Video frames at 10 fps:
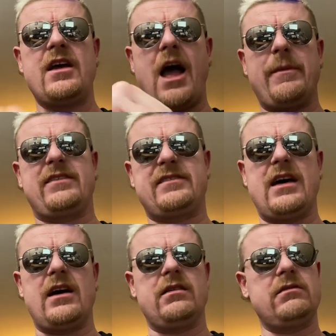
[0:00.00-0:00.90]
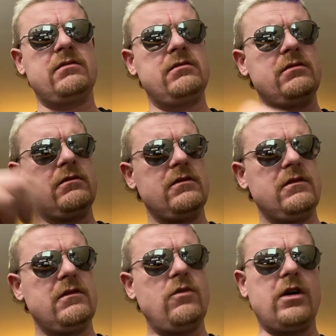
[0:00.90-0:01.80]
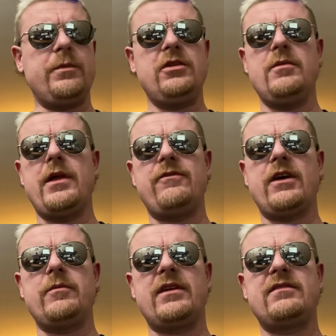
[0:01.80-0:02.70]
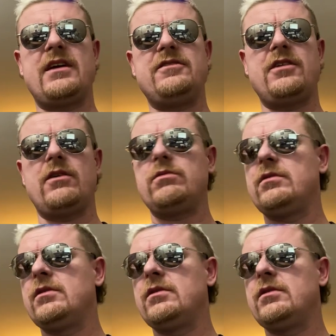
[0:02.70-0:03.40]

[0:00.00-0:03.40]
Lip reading: I'm McStud. Welcome to the motherfucking McStud show.